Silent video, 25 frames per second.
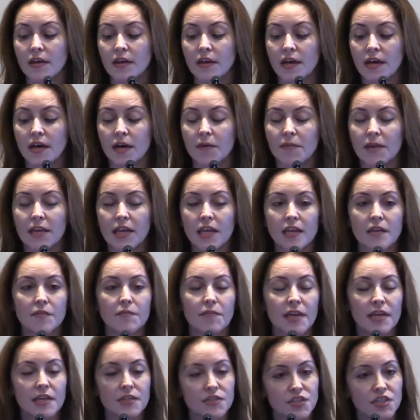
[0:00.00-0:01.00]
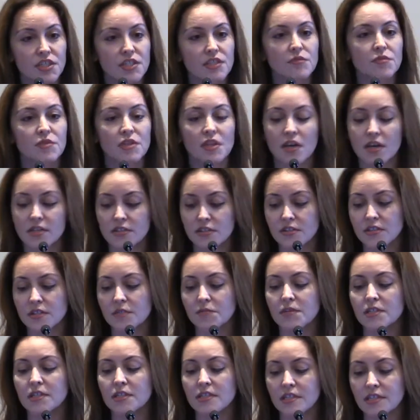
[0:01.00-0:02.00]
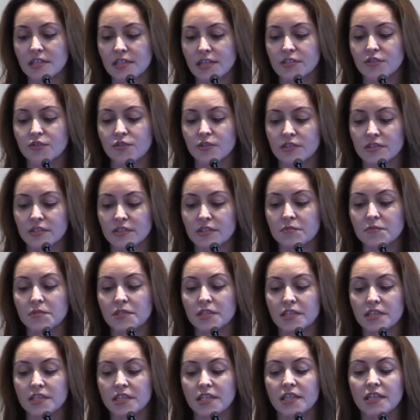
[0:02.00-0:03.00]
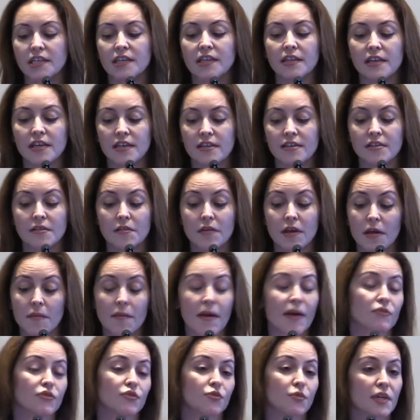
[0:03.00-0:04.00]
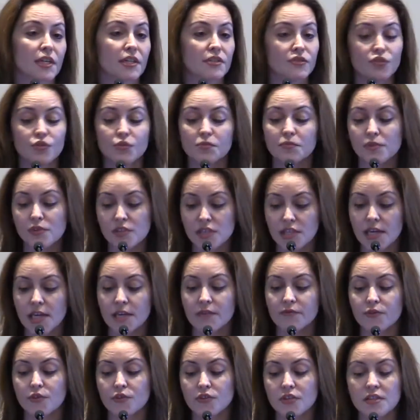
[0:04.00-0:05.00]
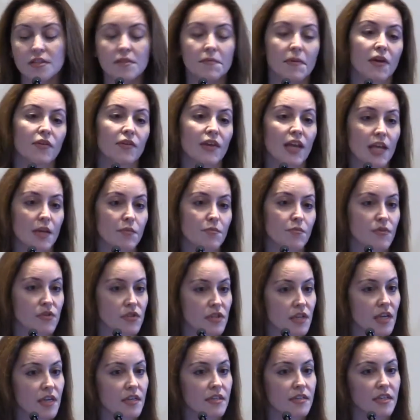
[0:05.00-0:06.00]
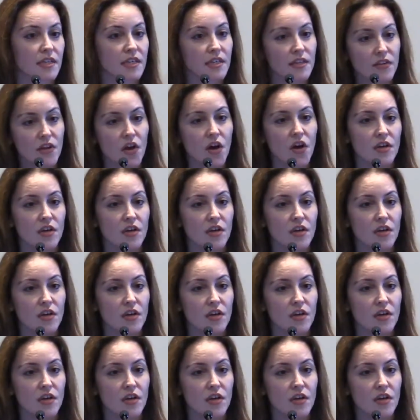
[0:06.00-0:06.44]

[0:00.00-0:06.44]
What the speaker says: in patients with autism and intellectual disability is about 22% versus about 8% in